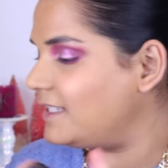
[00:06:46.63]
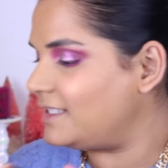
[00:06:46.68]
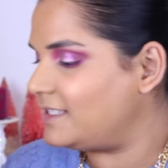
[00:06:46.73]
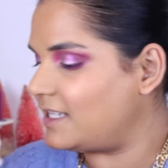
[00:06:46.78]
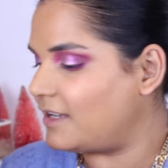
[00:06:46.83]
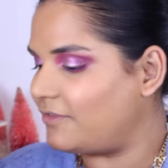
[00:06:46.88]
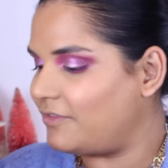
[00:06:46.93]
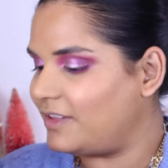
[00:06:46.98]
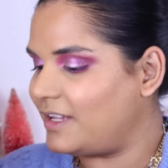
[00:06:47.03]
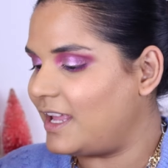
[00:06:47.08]
It
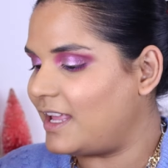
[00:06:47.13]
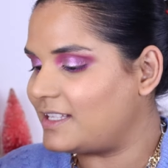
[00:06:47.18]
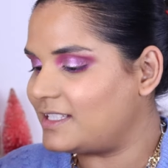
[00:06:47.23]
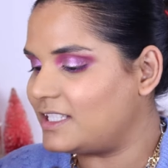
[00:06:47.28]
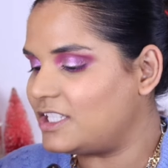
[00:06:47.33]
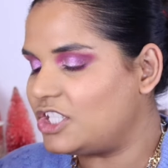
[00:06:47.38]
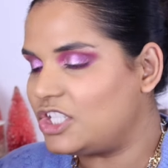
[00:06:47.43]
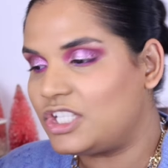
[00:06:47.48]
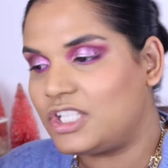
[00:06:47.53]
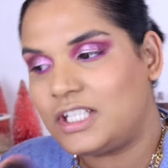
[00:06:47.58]
definitely has
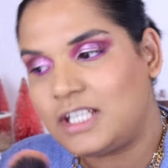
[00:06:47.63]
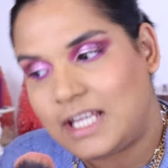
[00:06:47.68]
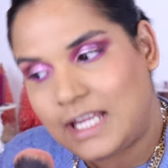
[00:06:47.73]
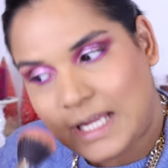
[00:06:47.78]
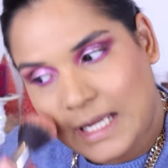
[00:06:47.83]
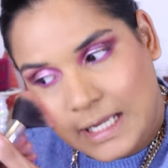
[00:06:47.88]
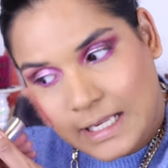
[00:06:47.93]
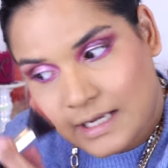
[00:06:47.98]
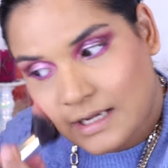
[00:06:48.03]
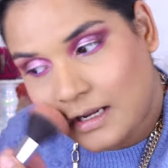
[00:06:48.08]
a
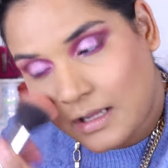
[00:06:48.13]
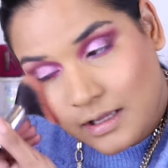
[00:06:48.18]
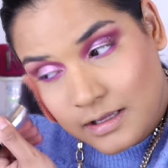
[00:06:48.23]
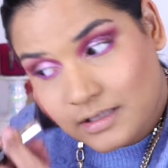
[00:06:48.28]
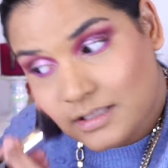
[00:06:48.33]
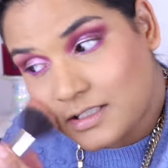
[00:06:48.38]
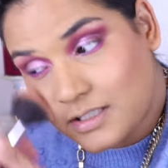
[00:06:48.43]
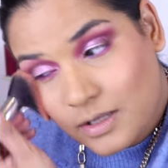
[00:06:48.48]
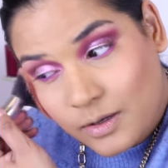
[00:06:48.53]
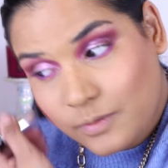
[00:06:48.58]
sheen,
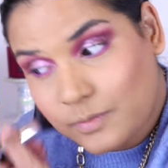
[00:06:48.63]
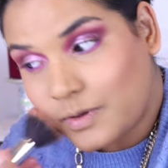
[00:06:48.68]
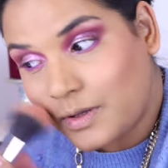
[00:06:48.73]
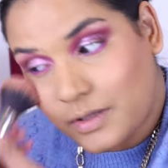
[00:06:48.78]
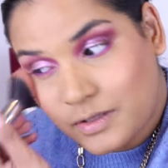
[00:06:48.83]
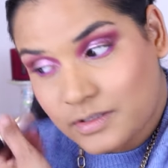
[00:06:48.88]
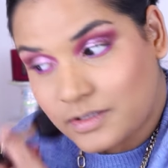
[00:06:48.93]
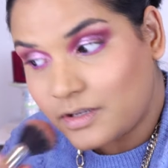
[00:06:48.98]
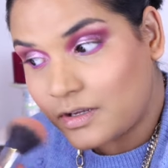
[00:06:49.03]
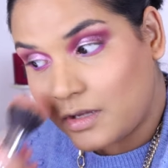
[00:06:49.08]
so
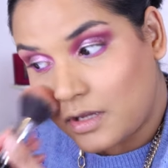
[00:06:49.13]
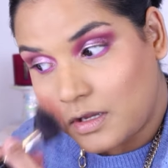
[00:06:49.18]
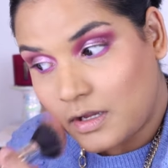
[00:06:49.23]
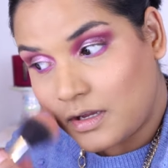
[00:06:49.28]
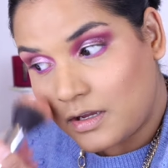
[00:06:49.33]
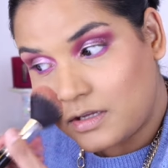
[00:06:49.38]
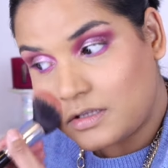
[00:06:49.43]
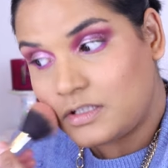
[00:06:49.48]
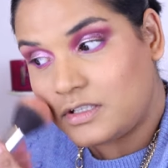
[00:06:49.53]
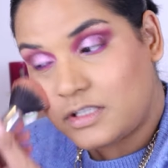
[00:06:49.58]
we'll
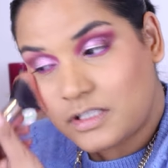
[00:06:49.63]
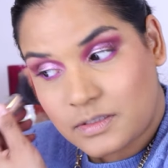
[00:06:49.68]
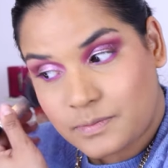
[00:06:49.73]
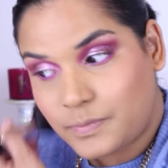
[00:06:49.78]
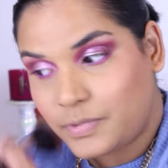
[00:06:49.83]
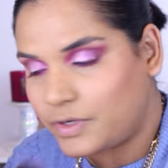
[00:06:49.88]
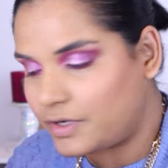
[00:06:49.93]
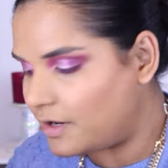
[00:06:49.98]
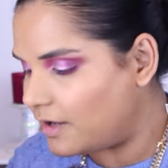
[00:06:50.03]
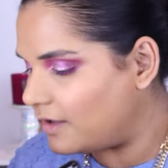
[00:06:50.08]

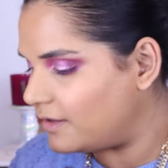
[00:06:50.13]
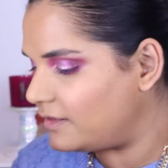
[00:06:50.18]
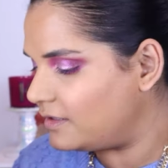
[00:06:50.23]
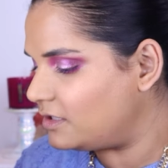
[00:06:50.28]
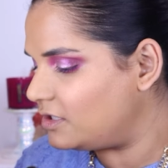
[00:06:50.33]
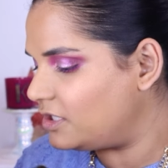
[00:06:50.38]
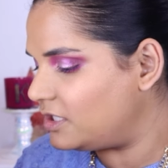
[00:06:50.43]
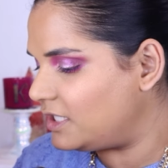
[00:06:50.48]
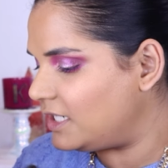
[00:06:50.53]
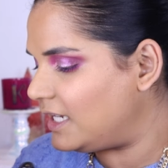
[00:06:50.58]
just put on
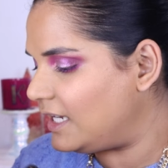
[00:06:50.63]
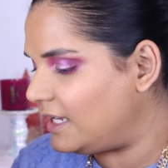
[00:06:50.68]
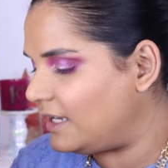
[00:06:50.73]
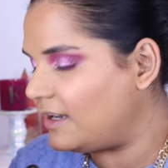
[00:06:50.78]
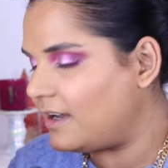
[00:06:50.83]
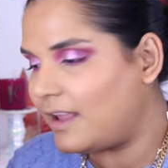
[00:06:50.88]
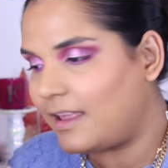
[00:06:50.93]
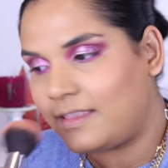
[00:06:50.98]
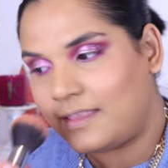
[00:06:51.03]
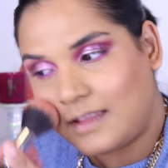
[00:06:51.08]
the
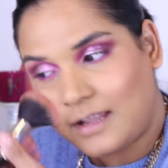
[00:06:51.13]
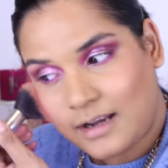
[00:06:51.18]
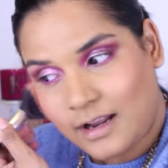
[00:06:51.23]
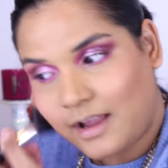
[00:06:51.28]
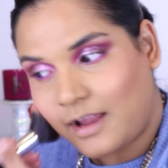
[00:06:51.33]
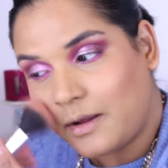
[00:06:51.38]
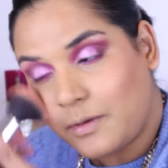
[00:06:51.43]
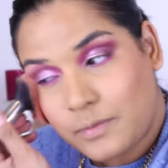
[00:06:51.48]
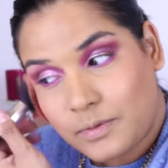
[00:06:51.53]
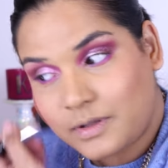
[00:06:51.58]
sheen, and then
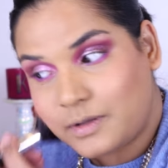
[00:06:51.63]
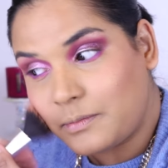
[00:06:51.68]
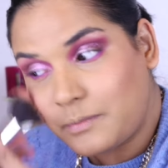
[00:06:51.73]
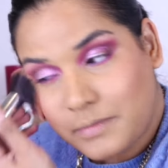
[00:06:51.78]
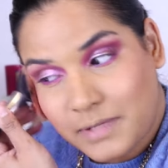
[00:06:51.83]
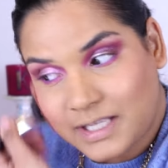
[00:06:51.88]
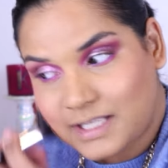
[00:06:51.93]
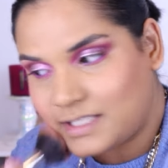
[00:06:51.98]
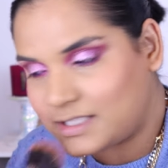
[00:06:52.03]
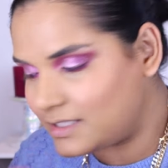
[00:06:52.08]
I will
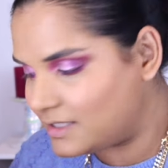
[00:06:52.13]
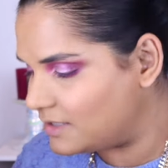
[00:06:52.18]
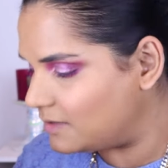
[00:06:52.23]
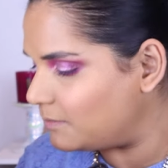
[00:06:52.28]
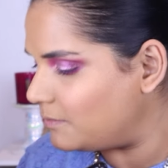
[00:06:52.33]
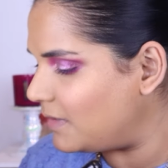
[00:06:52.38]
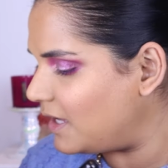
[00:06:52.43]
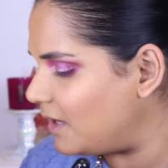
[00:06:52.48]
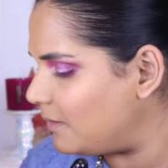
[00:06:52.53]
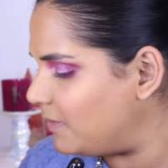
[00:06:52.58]
mix
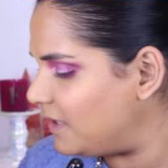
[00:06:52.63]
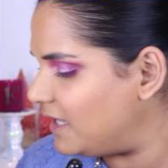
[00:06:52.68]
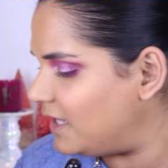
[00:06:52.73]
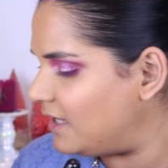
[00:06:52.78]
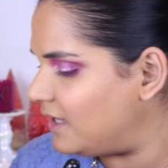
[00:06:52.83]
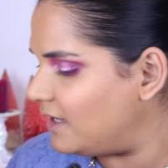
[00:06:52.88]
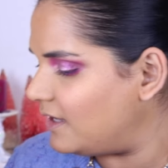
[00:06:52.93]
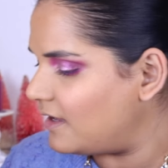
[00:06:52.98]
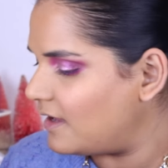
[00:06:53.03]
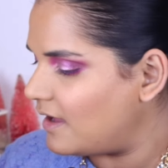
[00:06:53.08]

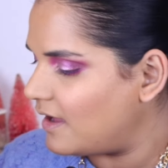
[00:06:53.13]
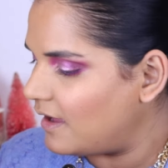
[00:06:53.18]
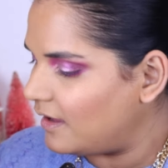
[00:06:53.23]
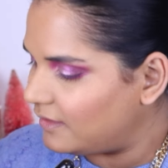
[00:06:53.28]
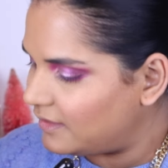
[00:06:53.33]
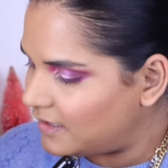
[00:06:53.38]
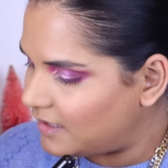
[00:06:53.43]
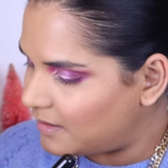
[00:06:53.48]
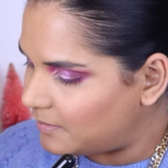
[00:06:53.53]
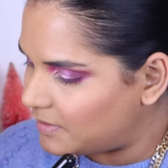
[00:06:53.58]
maybe,
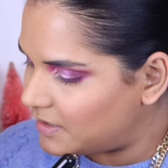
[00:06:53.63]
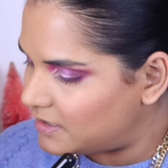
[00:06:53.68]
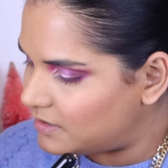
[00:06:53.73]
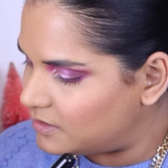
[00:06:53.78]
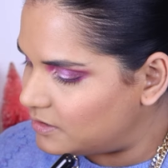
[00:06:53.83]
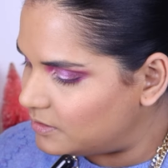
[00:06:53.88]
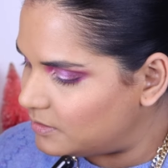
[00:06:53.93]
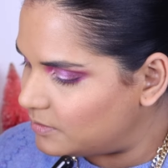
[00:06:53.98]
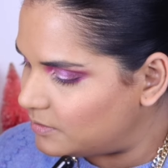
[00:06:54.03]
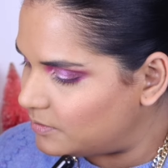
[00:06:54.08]
I think I'm going to
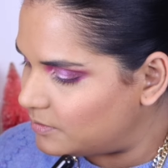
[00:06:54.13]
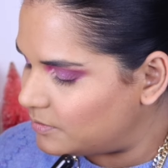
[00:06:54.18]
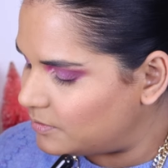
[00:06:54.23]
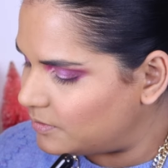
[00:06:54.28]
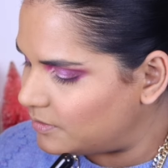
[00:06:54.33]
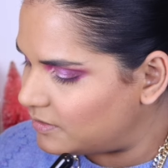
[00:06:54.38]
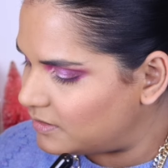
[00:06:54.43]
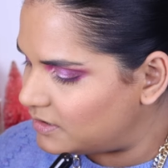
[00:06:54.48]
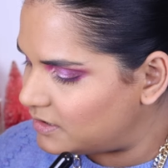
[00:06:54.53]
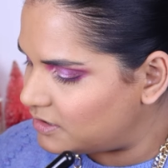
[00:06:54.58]

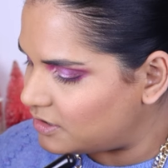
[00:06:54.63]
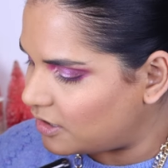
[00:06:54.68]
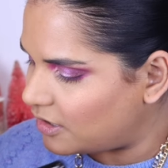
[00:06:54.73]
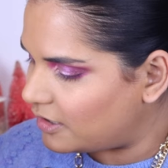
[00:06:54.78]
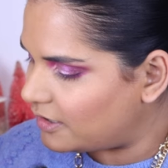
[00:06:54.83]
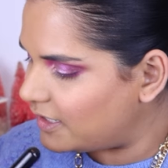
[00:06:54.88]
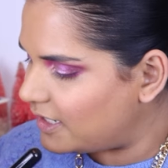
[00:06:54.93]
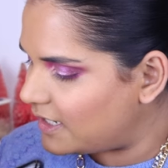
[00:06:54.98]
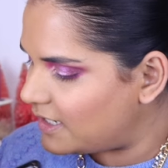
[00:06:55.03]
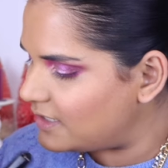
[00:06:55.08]
do
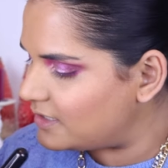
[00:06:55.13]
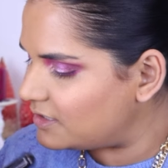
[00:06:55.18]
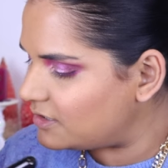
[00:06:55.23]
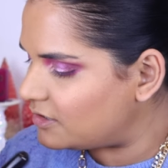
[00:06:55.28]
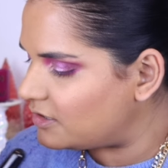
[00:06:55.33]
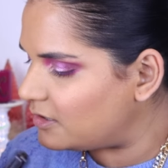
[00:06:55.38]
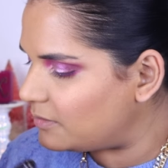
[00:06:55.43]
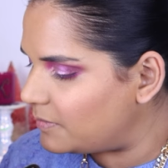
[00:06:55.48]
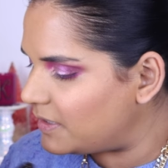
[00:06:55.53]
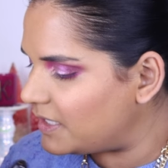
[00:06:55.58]
Stargazer